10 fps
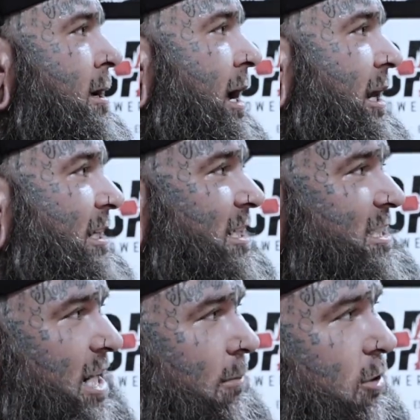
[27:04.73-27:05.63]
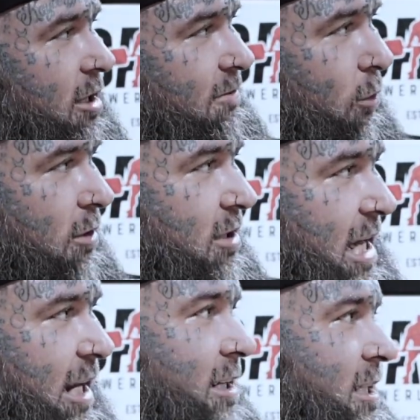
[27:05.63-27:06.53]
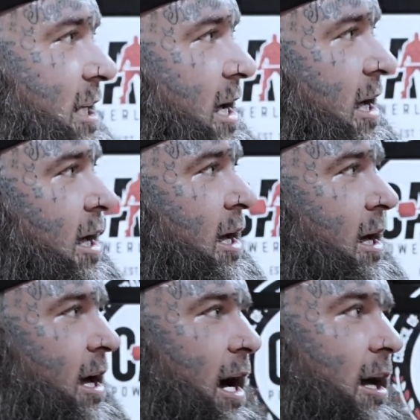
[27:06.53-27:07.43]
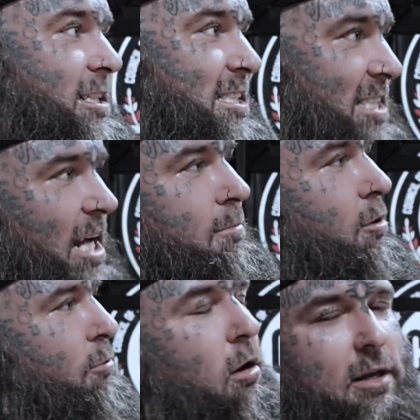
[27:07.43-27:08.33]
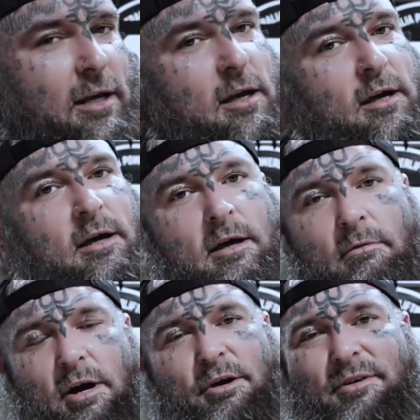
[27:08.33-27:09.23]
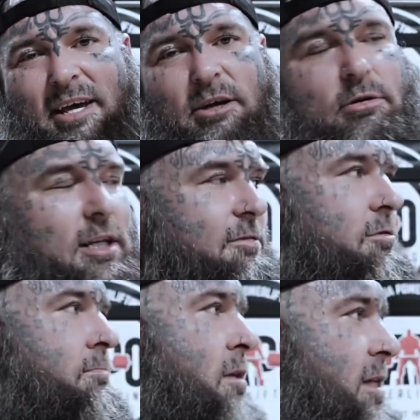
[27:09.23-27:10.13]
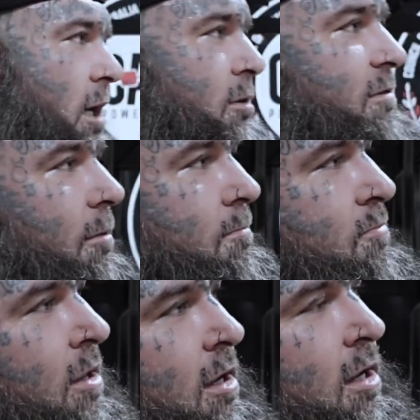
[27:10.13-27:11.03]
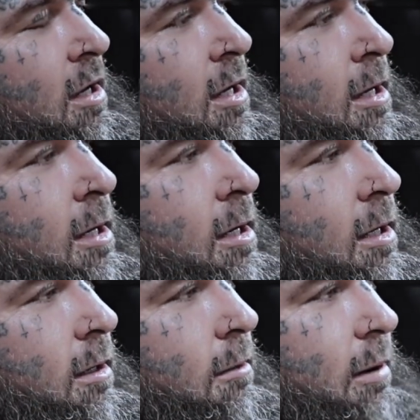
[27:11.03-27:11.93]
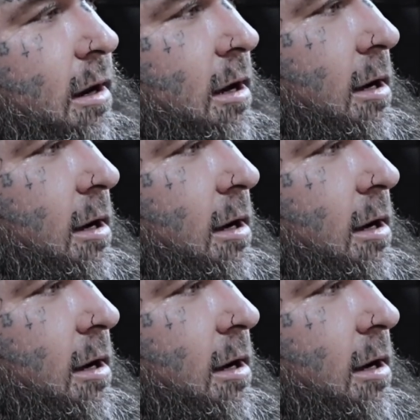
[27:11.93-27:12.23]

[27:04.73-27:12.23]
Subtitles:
And as I said, I'm looking forward to getting this segment rolling where I critique your lifts. That'll be fun. But